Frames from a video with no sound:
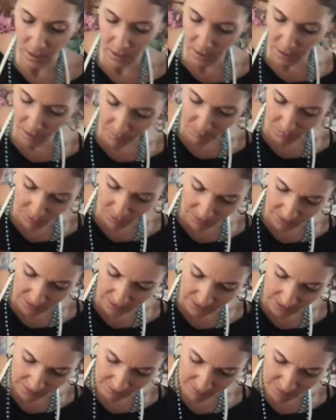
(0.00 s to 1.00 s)
number. It
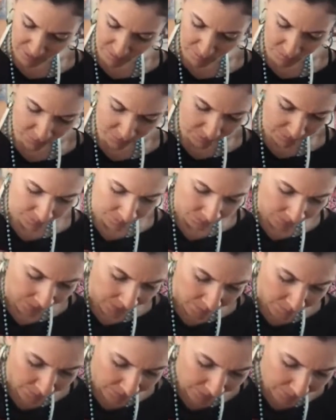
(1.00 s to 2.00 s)
doesn't have a number,
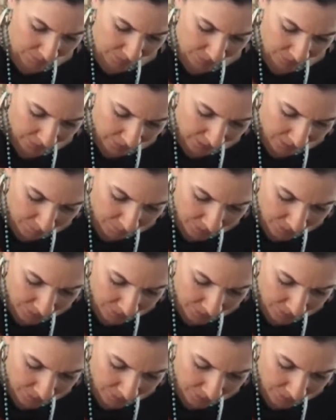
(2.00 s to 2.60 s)
but I'm going to come